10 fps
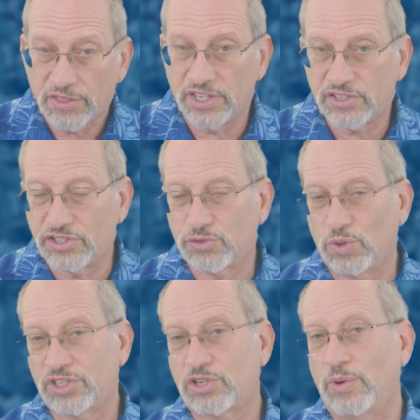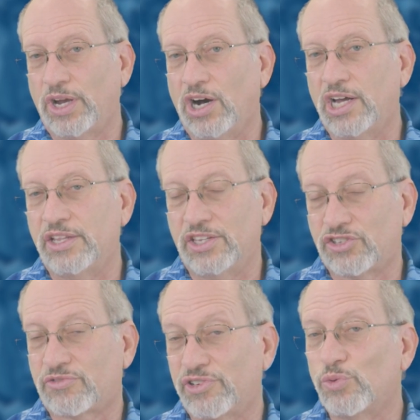This is what's going on, and
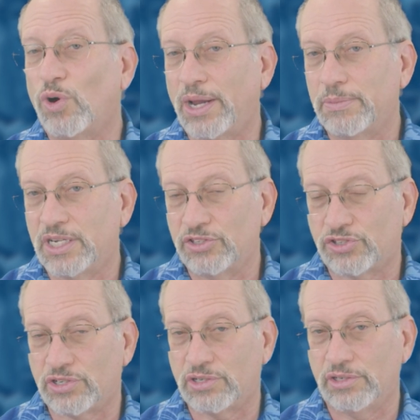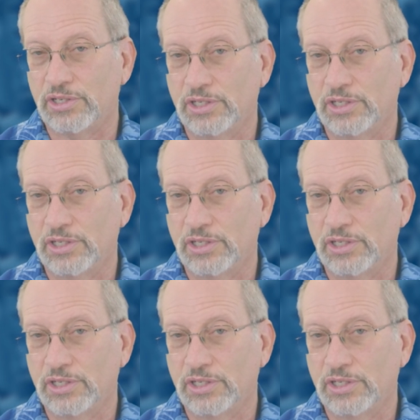this is the reason why I'm concerned.